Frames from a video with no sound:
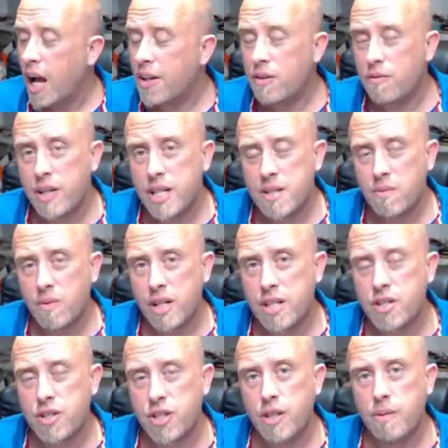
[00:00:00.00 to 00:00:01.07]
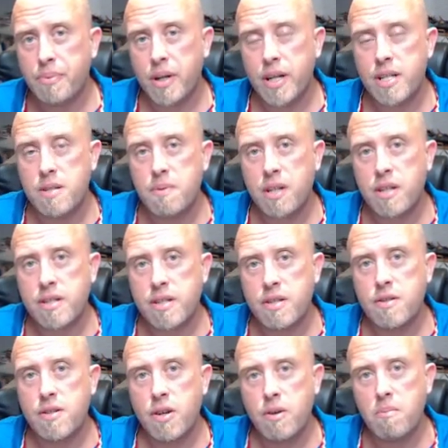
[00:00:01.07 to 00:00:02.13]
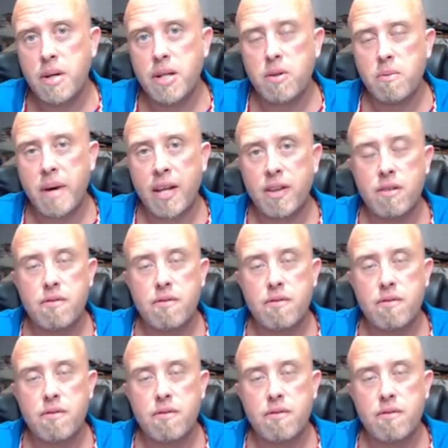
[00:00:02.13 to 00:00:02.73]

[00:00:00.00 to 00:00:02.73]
And the reason why it's cheaper is because there's no middleman.